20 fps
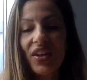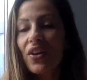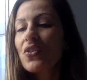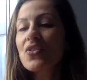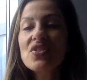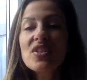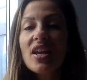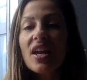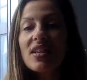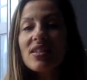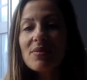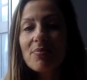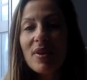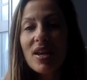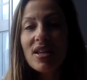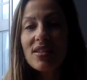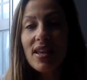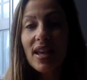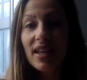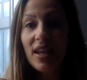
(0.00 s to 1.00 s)
He goes, "Yes,
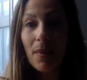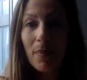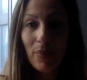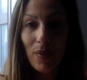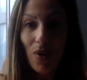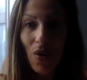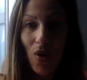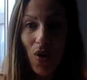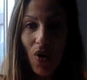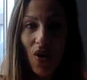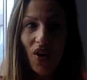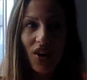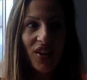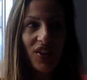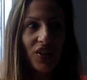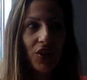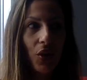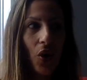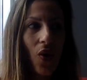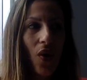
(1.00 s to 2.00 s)
miss, I get bored.
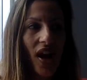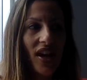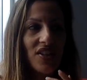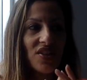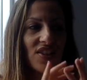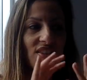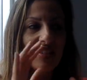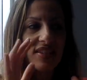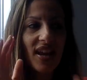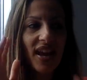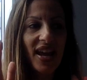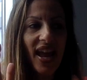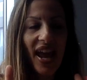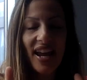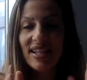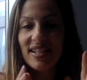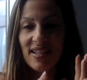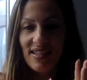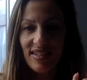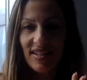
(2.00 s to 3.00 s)
I
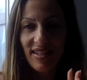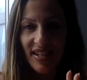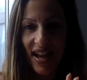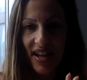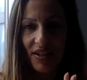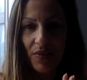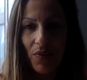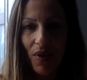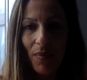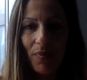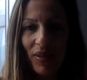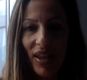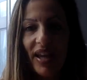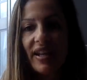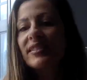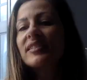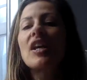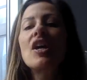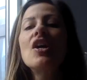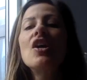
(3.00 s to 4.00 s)
hate to sit down in one
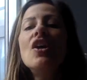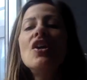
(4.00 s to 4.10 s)
place."